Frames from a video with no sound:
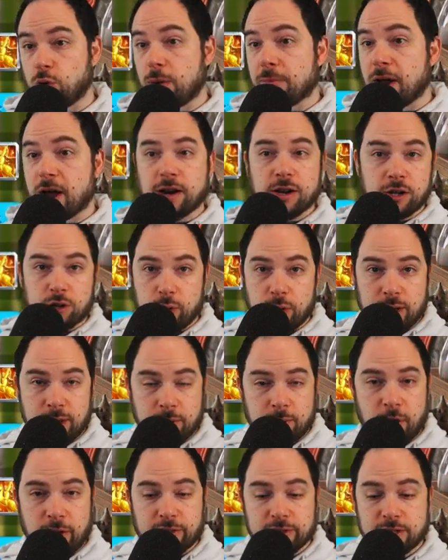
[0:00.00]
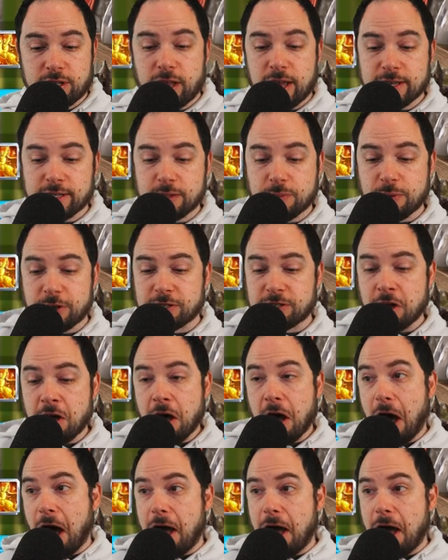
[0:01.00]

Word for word: So I'm not including them on this list because